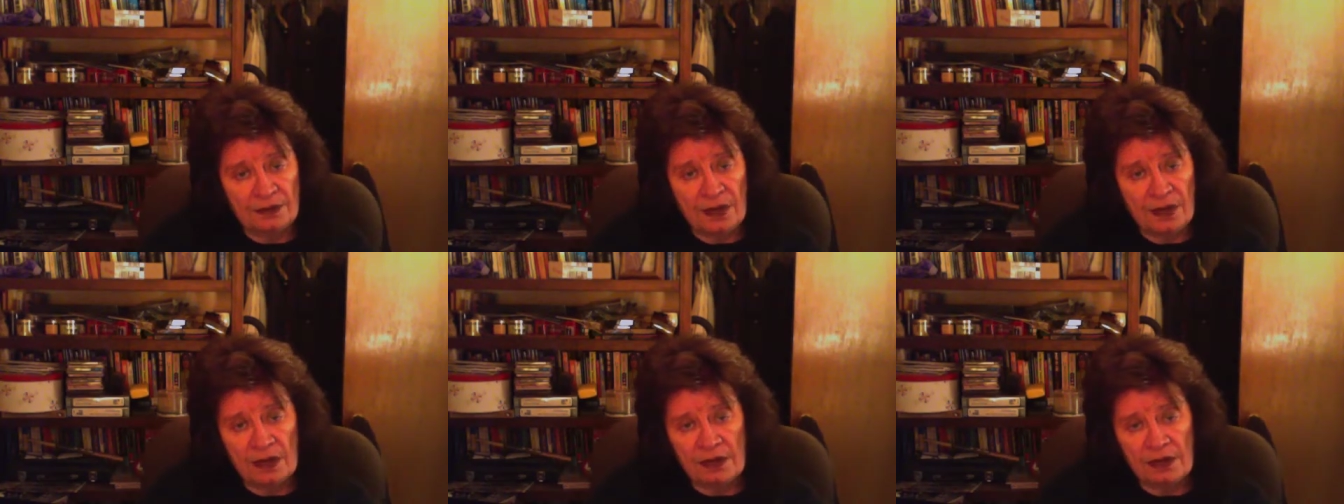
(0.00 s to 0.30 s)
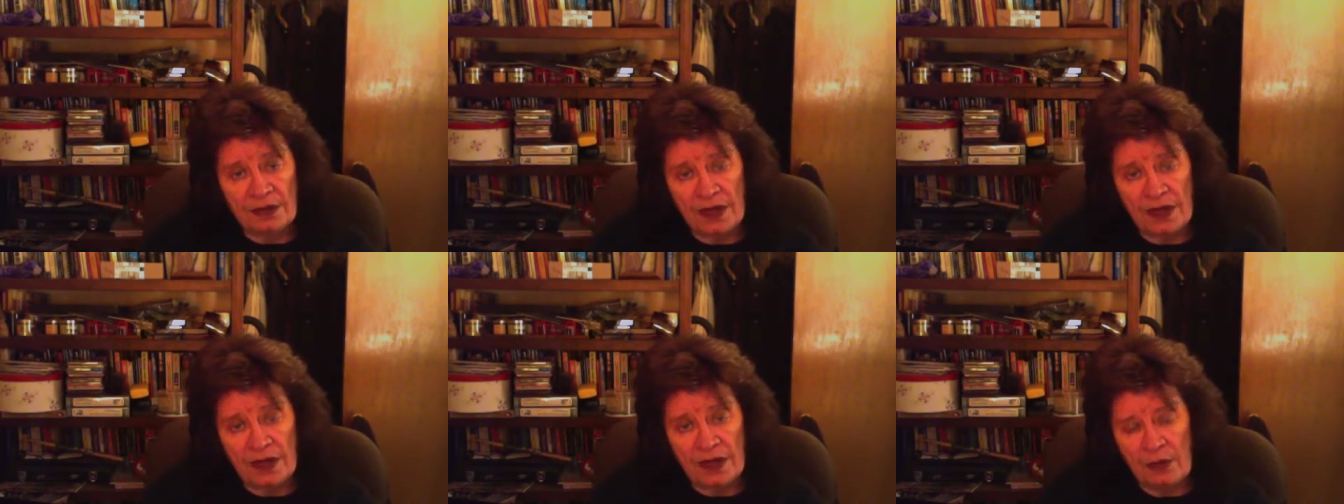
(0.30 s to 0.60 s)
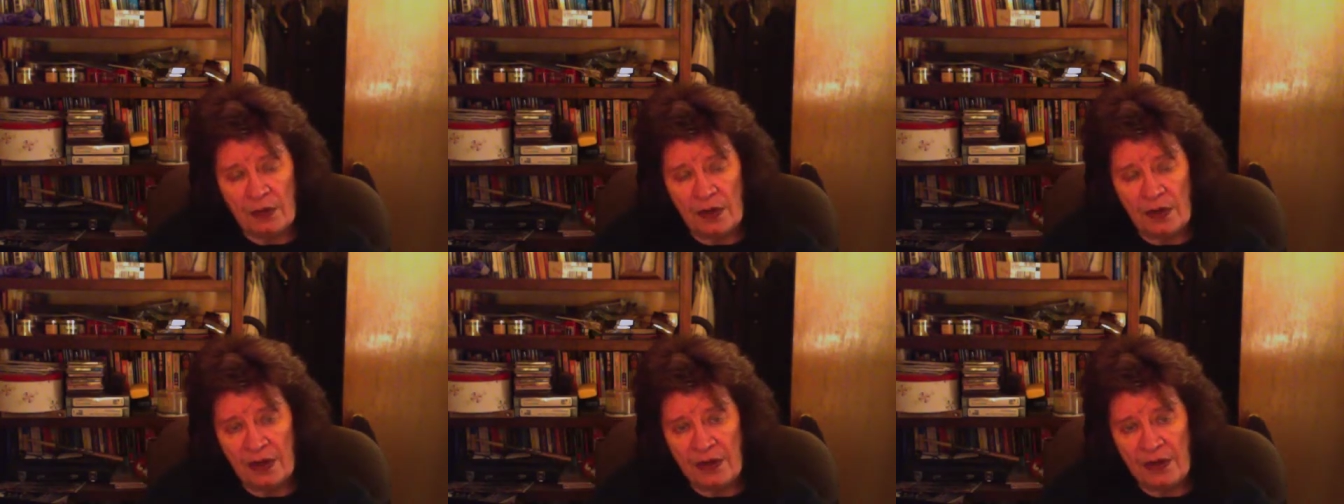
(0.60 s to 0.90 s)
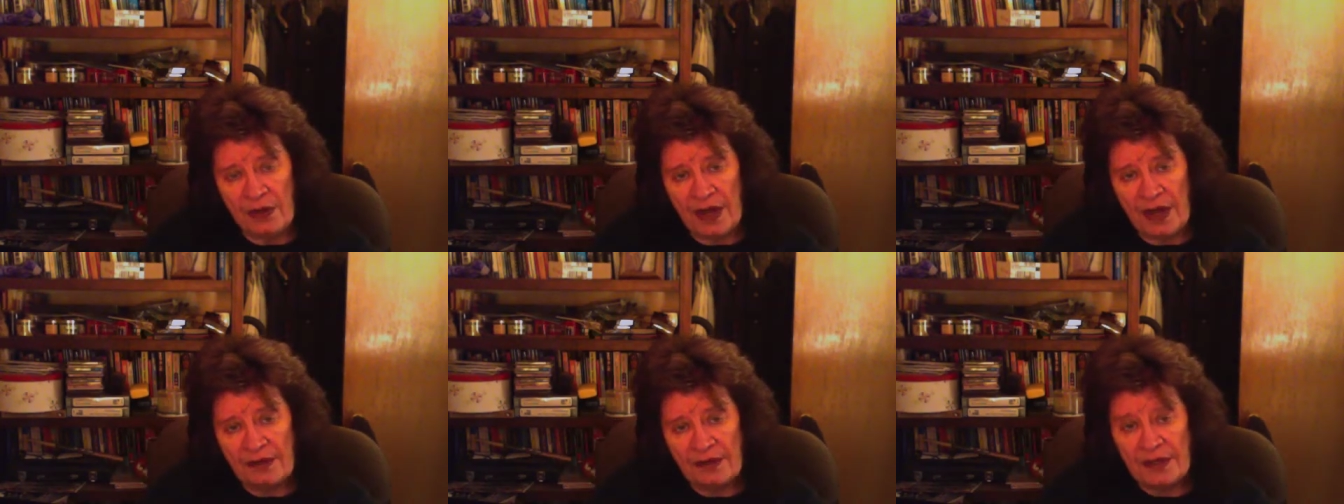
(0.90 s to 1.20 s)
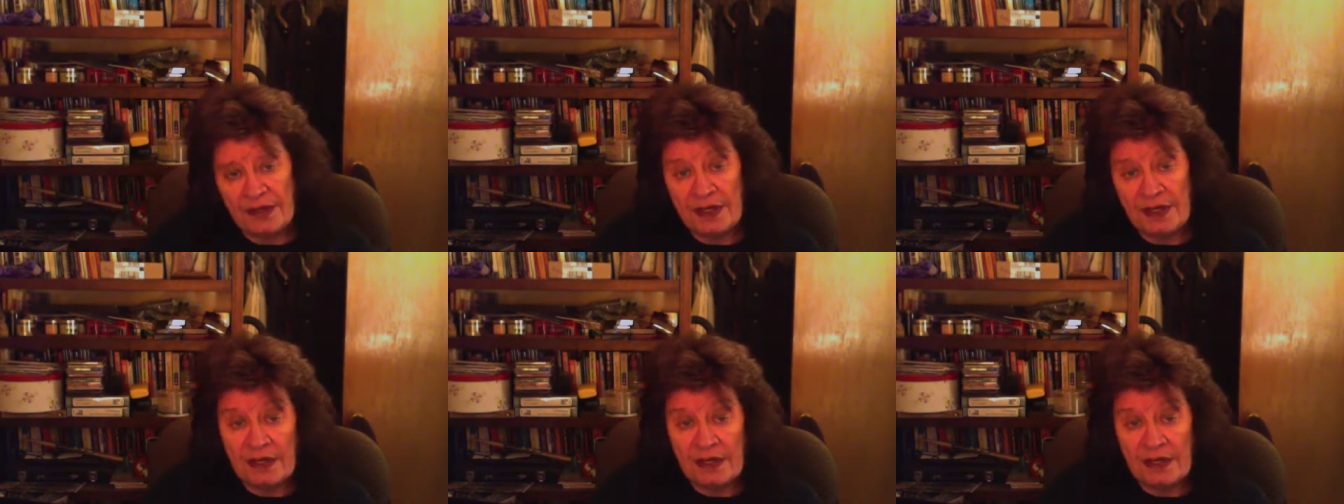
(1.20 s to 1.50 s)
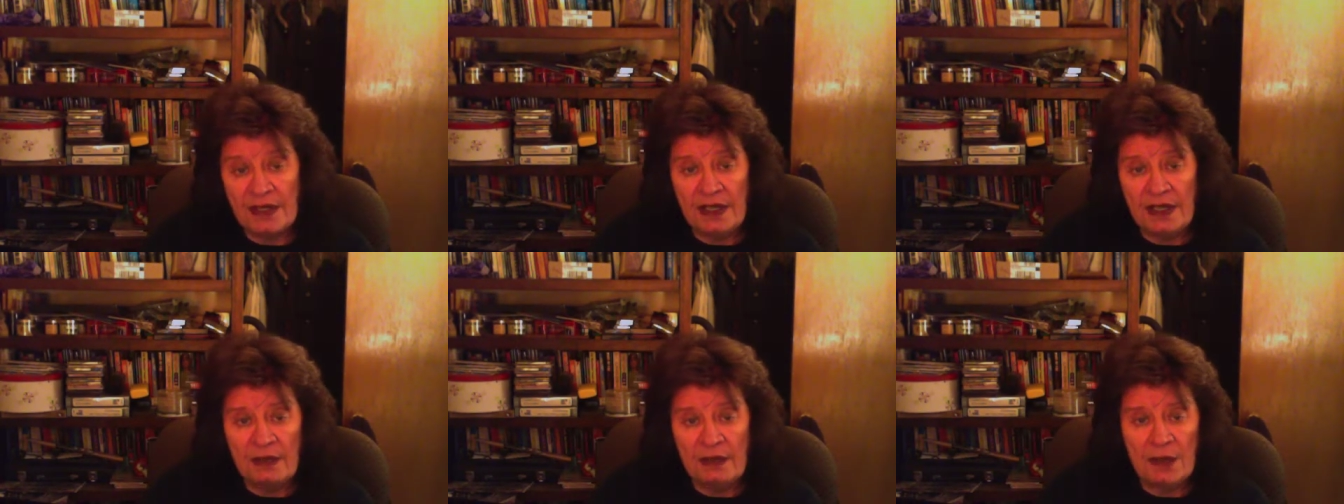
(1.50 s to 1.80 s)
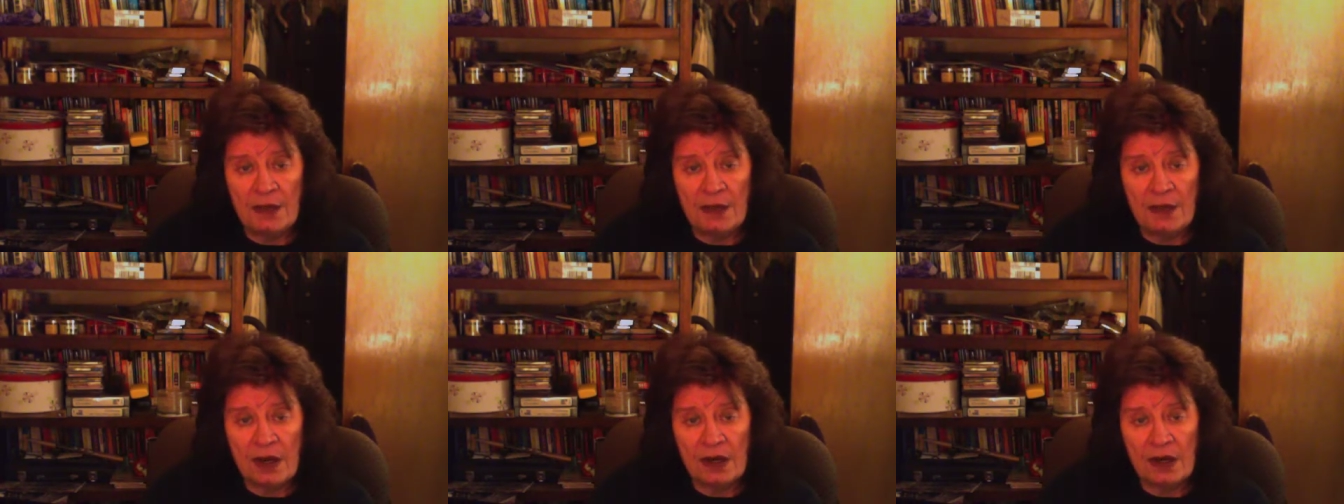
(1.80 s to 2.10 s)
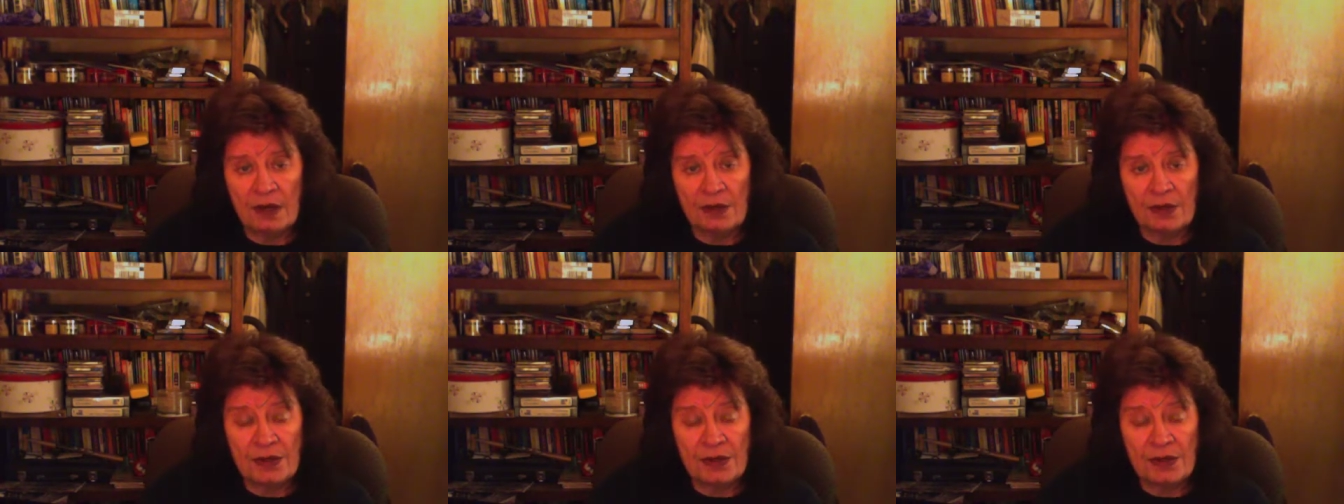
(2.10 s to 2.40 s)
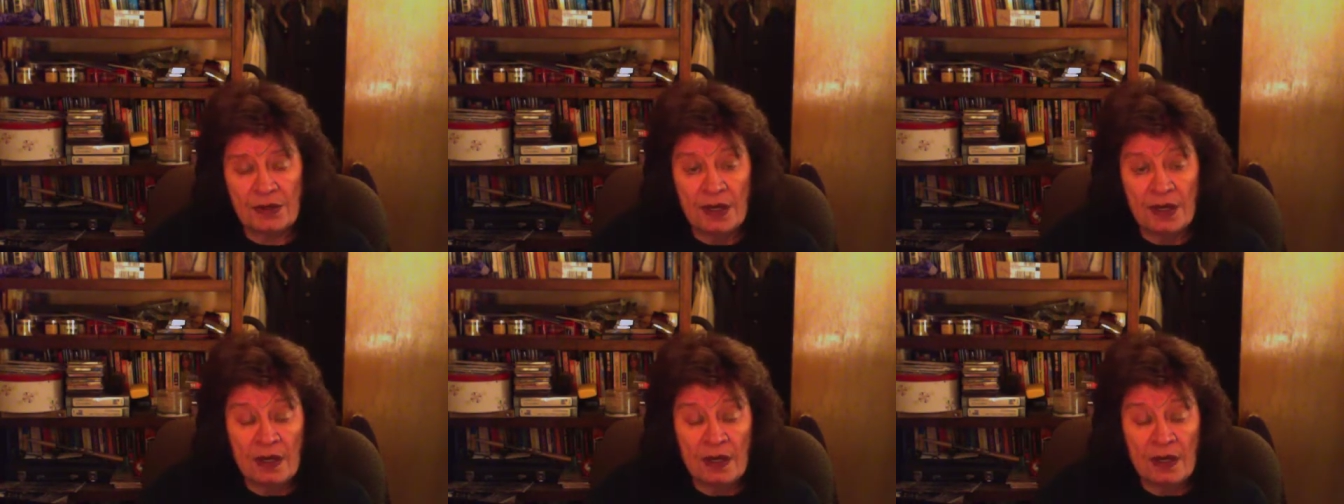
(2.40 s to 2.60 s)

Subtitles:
okay, where you have 16 bars